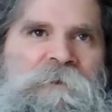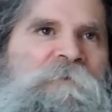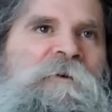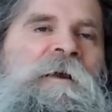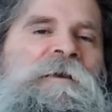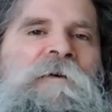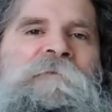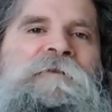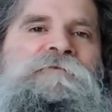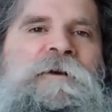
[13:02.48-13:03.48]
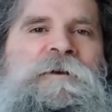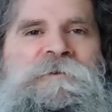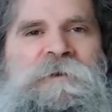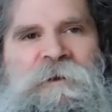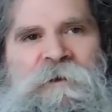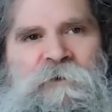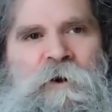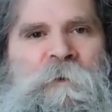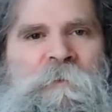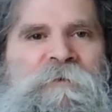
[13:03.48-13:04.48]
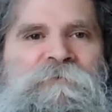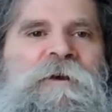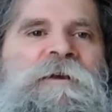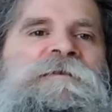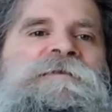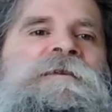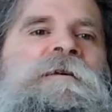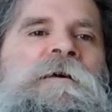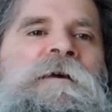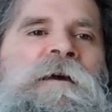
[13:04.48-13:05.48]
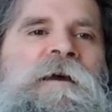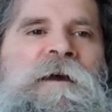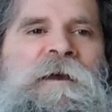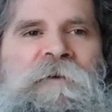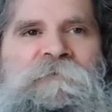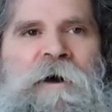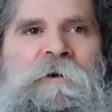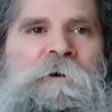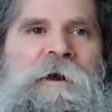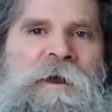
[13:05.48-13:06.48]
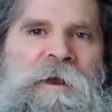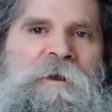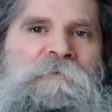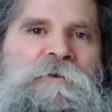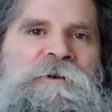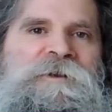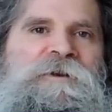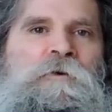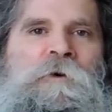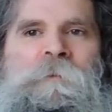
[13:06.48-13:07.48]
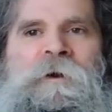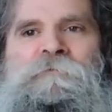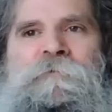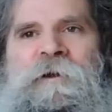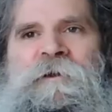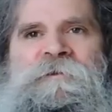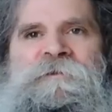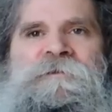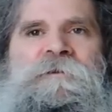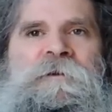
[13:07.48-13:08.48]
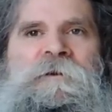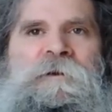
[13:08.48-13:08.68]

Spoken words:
love my friends, I love helping my friends, and I value every single one of my friends,